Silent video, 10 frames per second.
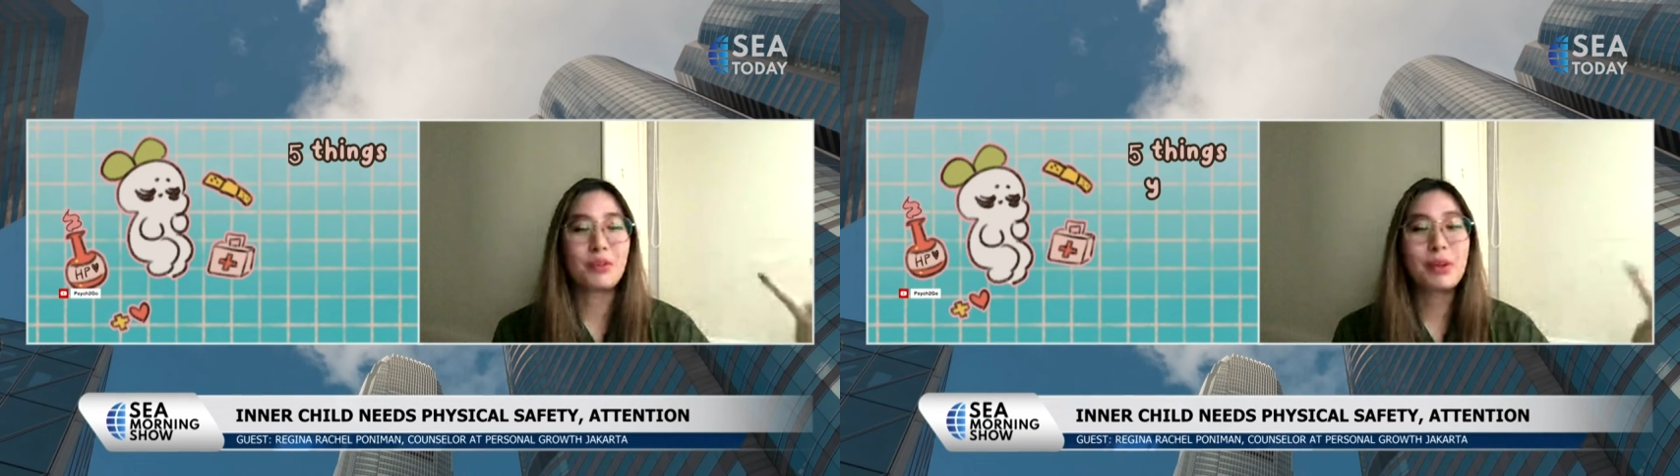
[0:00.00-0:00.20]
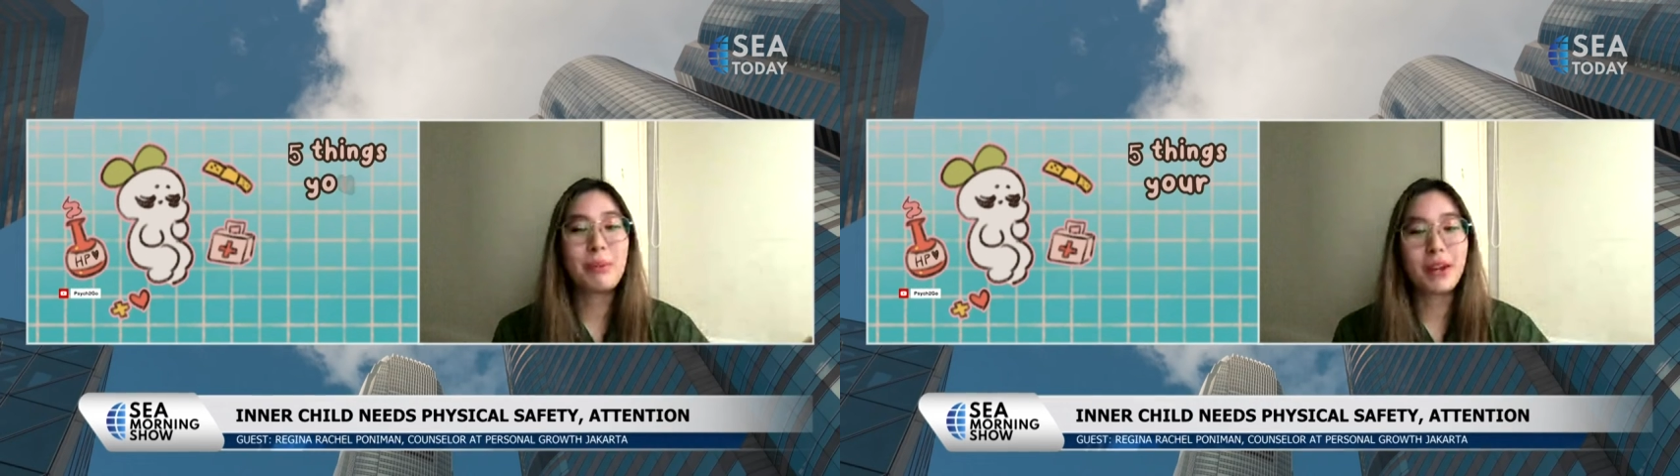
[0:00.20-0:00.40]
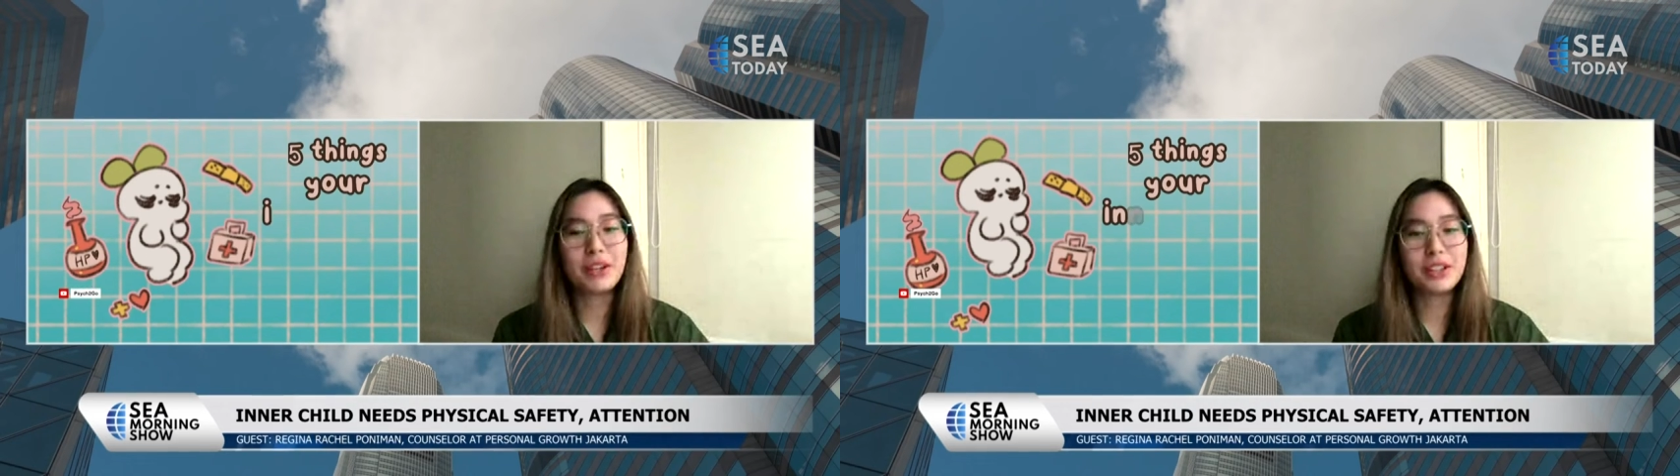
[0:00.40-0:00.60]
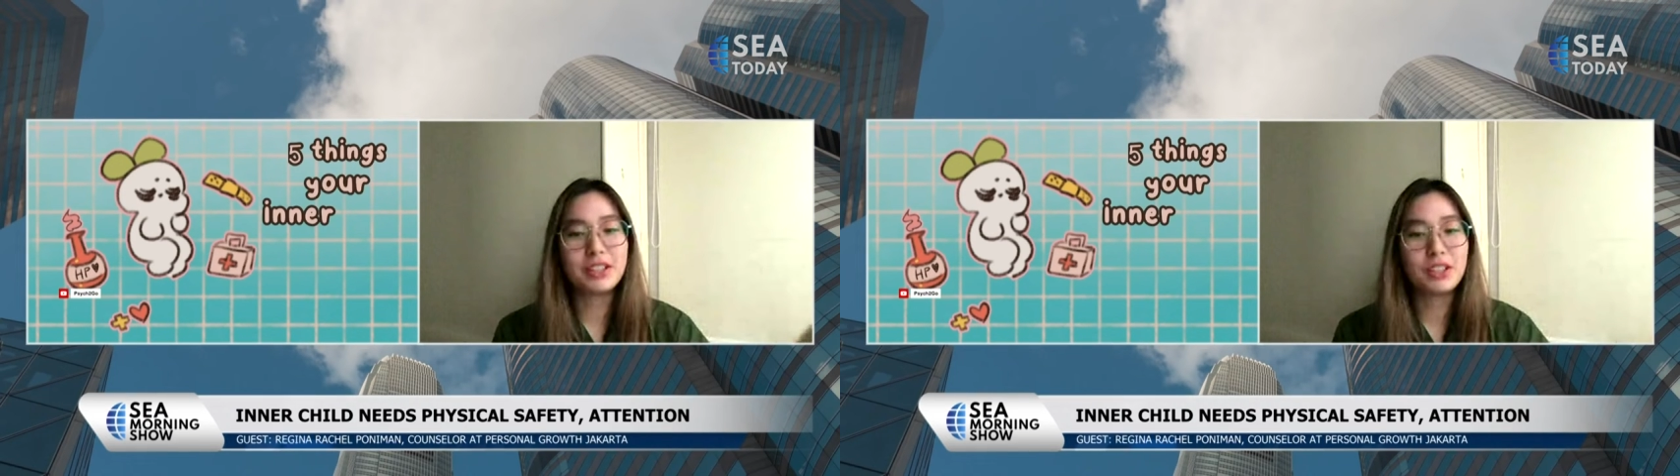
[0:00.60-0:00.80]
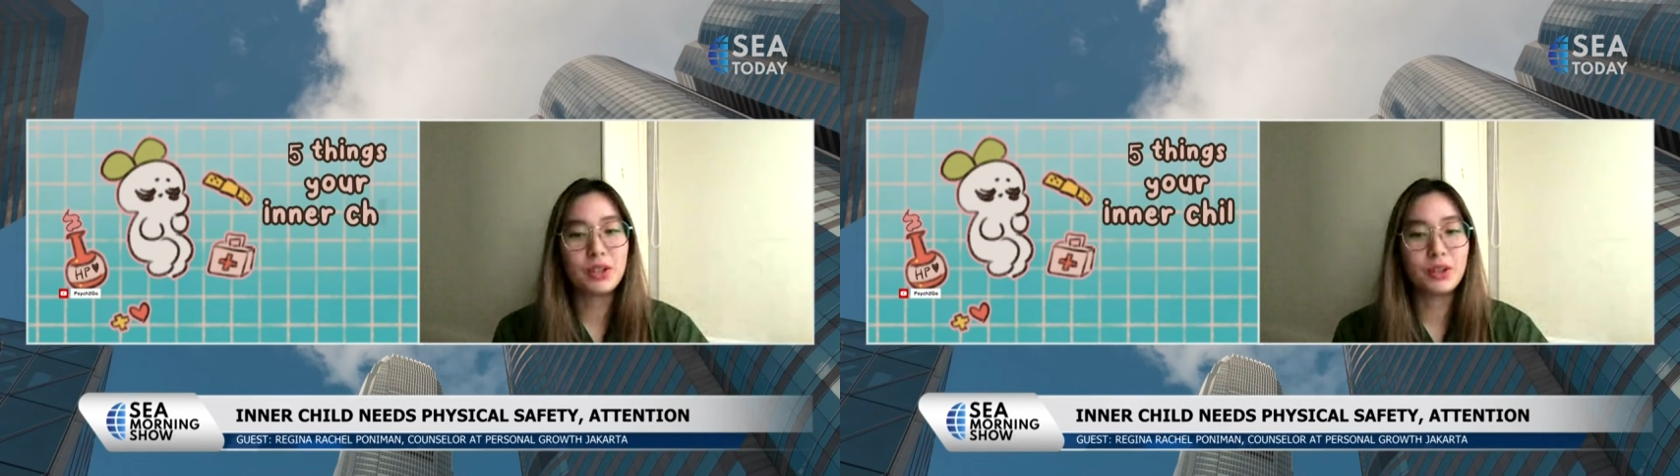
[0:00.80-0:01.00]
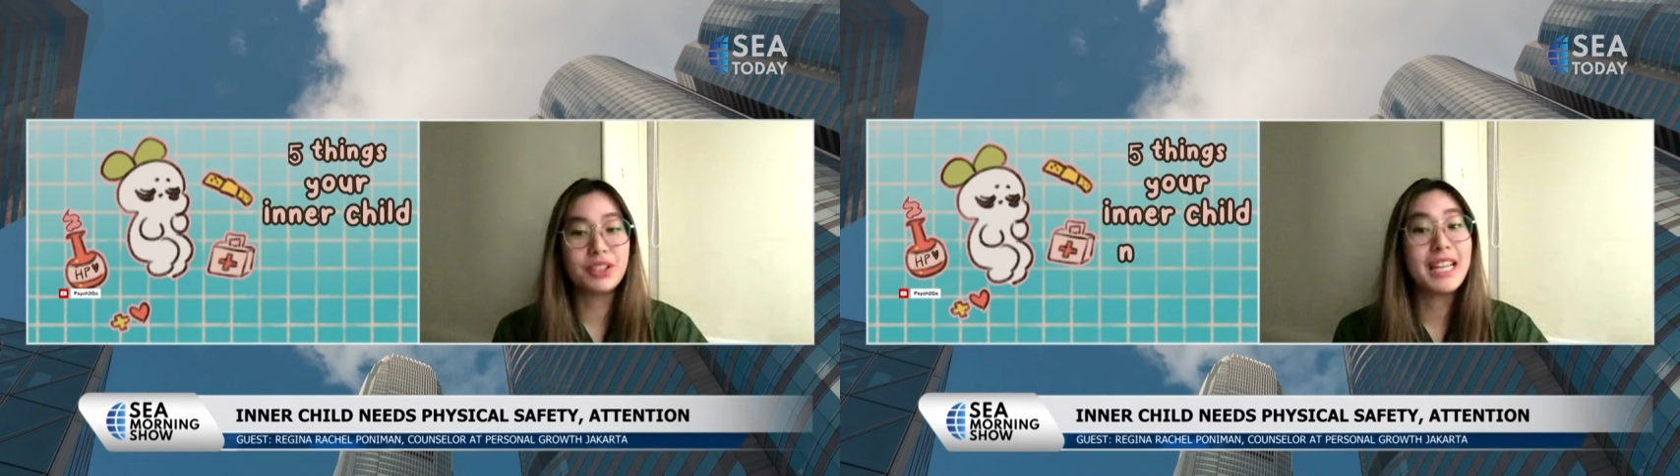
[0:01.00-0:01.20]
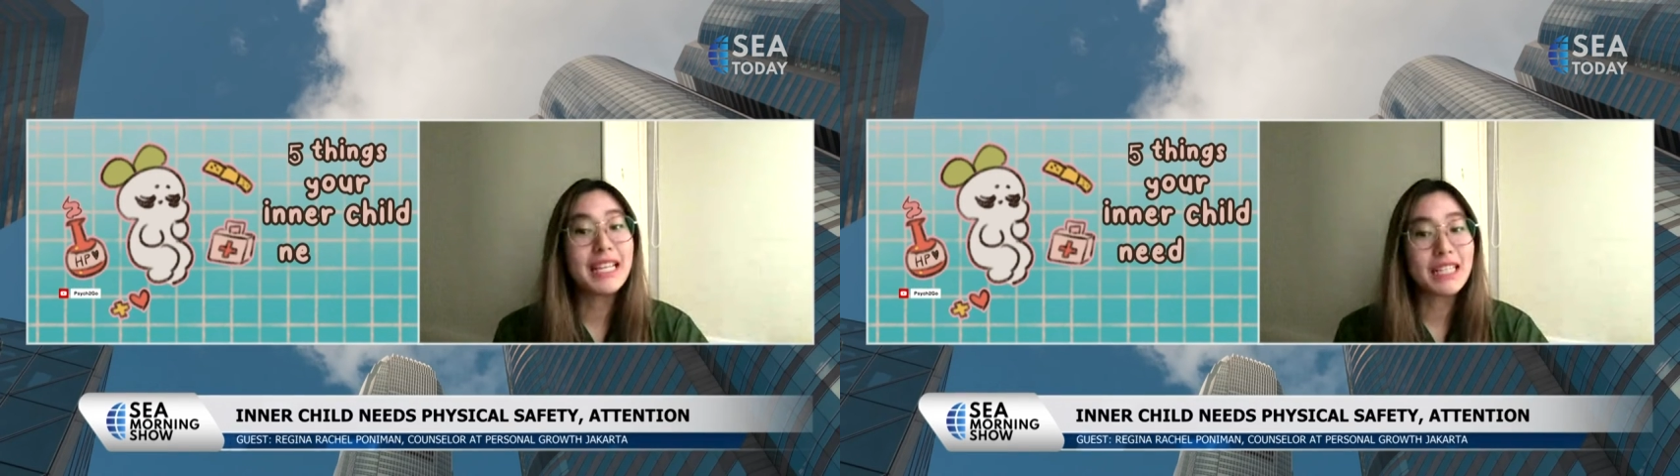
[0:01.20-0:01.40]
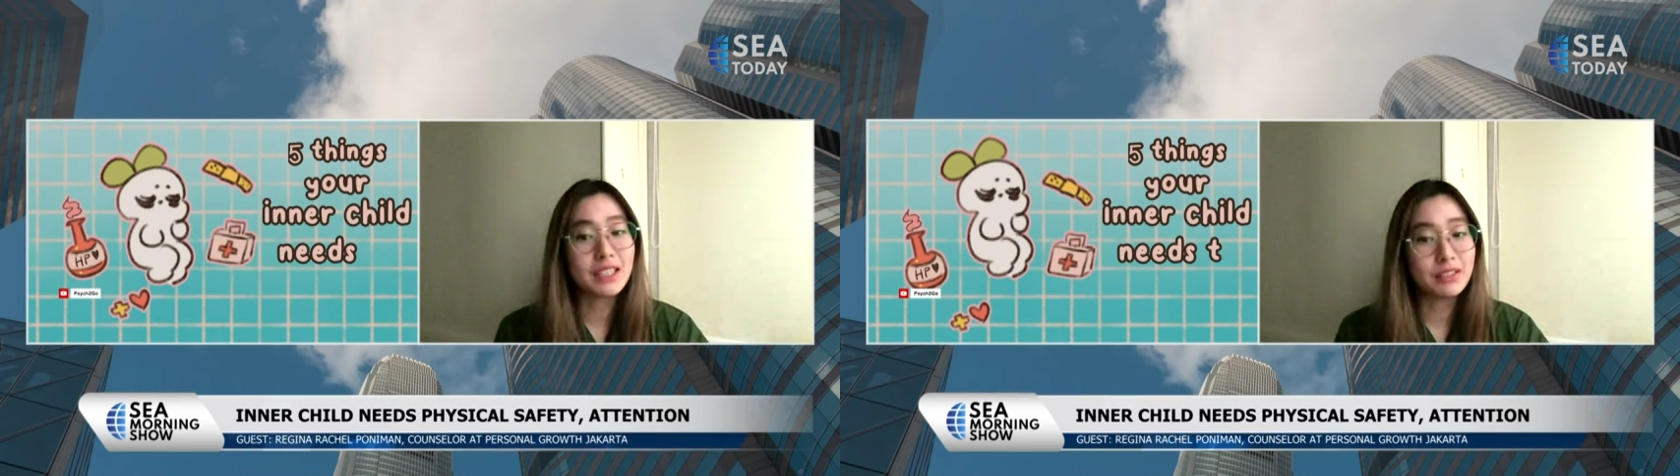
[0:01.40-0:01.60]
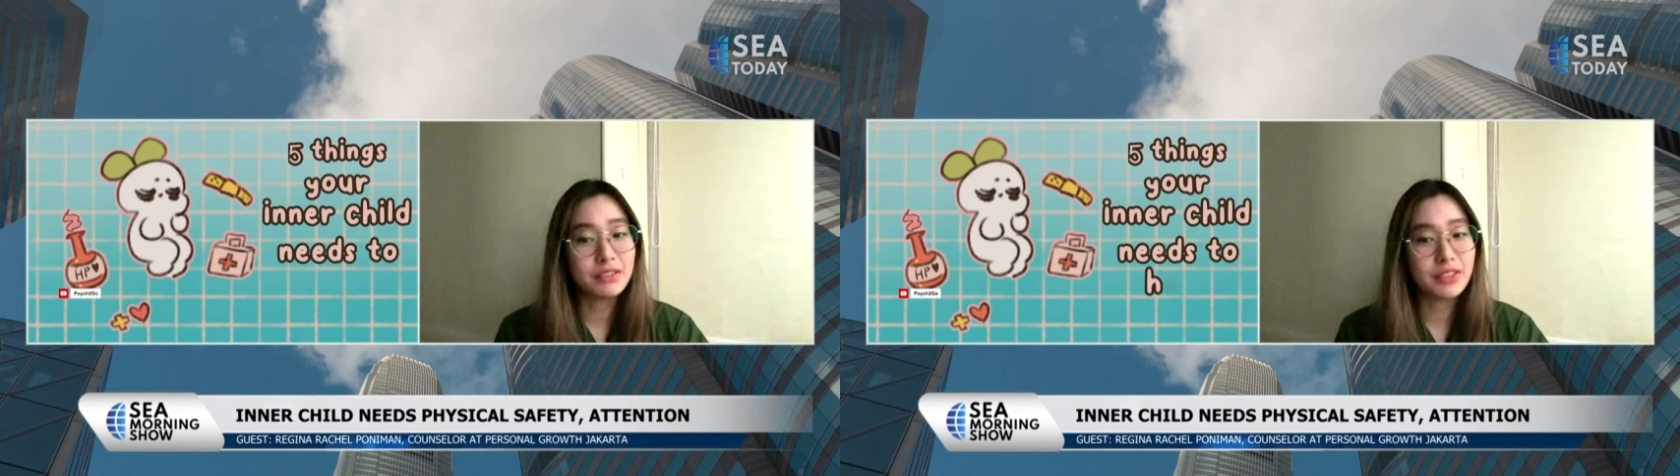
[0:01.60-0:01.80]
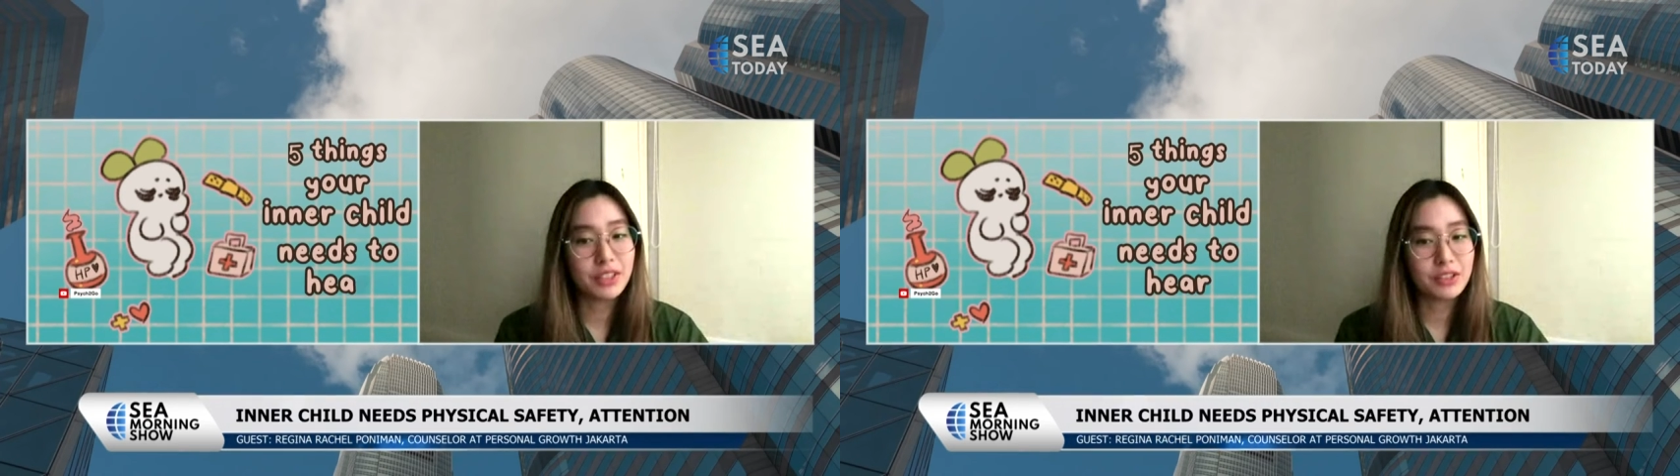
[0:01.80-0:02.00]
reparent your
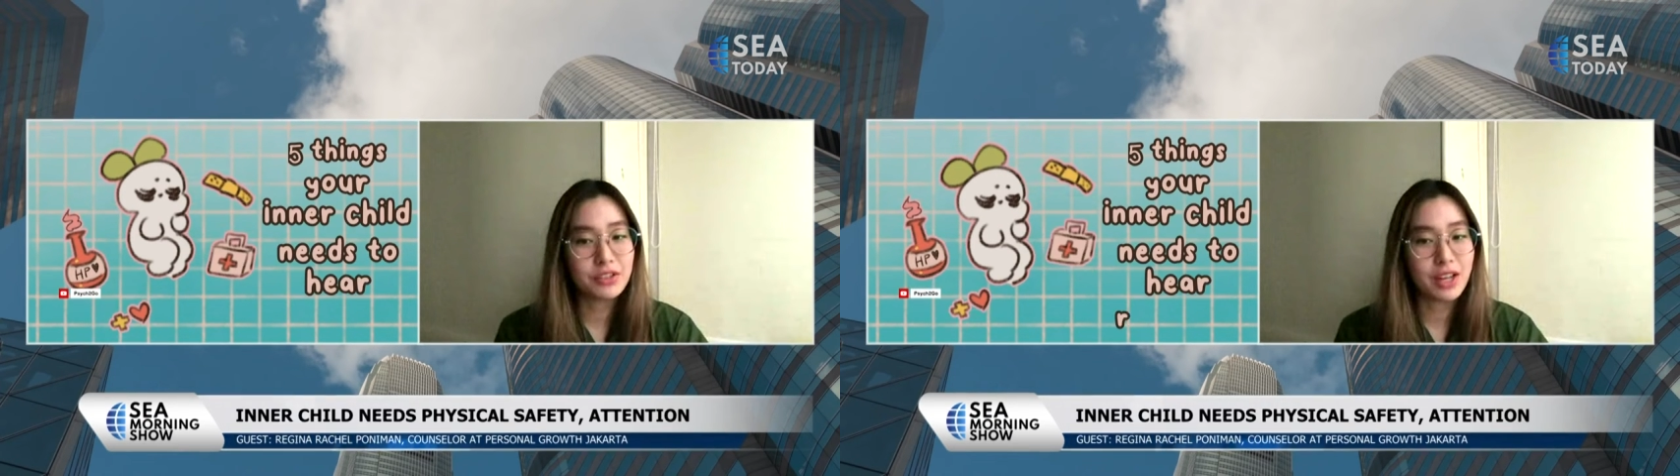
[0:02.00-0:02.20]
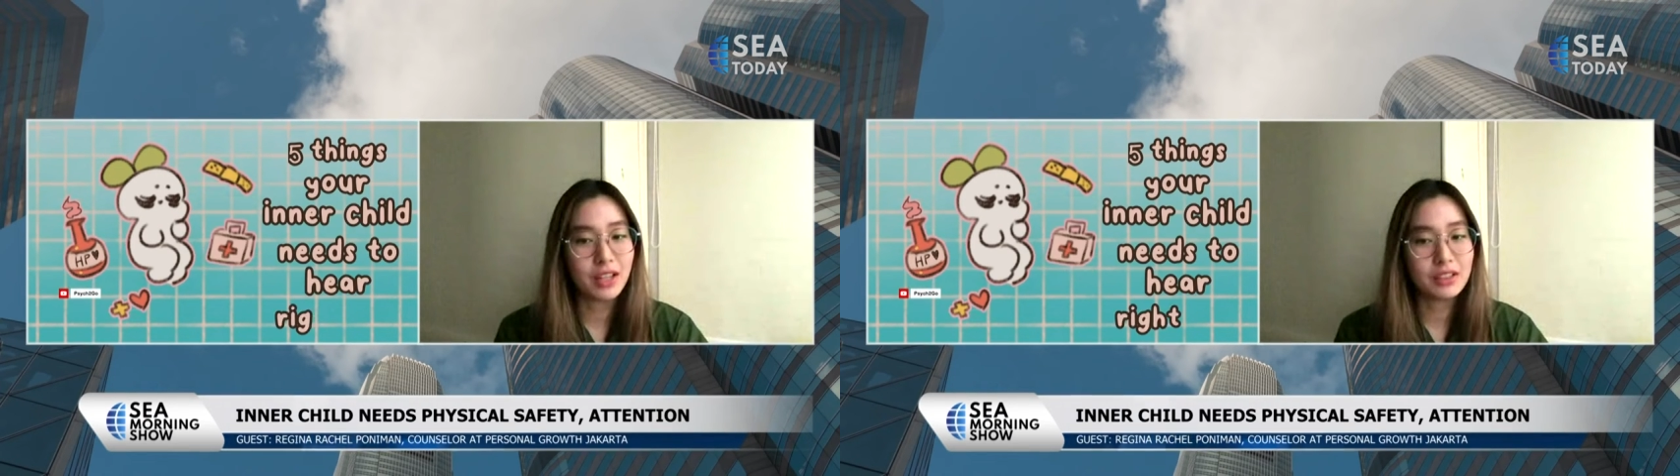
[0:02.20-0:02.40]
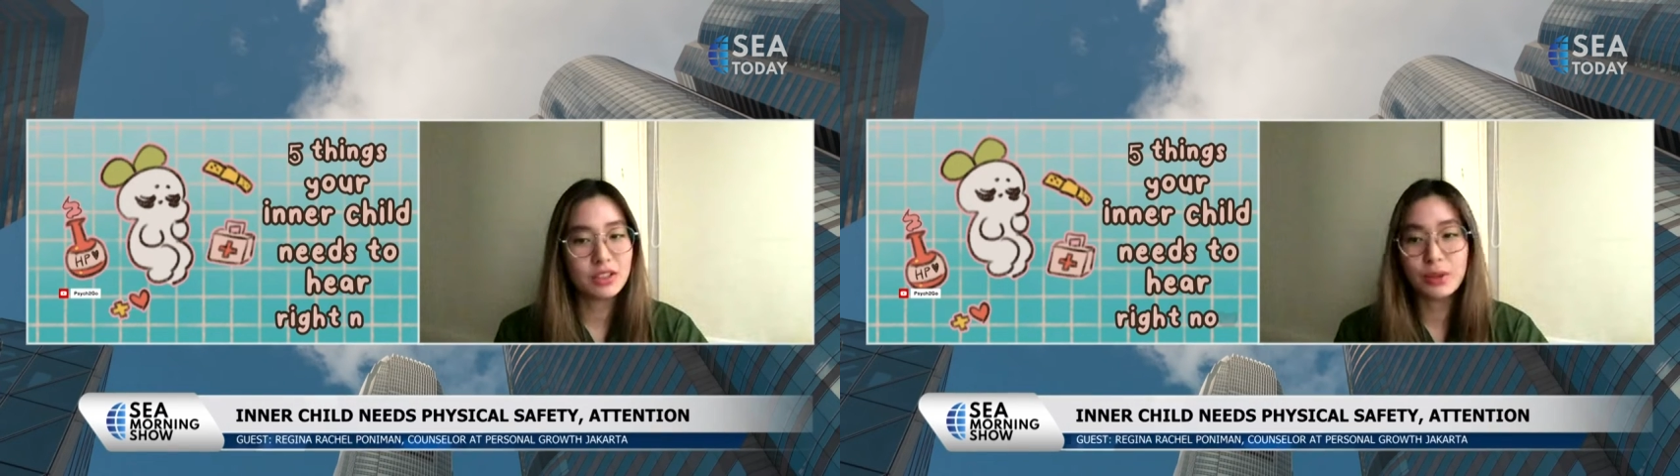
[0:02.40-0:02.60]
negative inner child.